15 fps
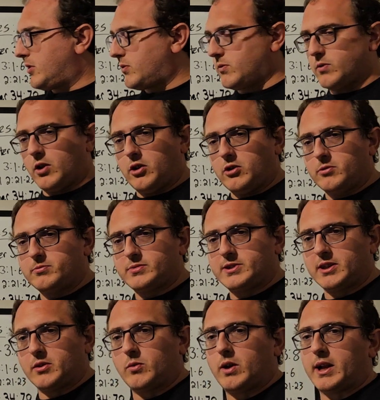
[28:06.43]
Rome
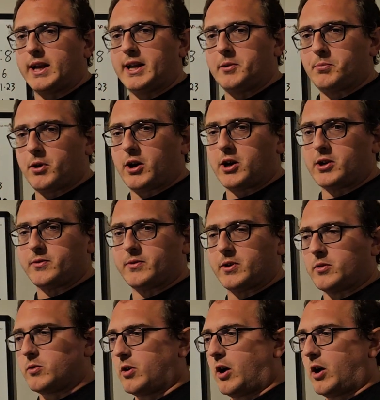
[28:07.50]
didn't want any part of it.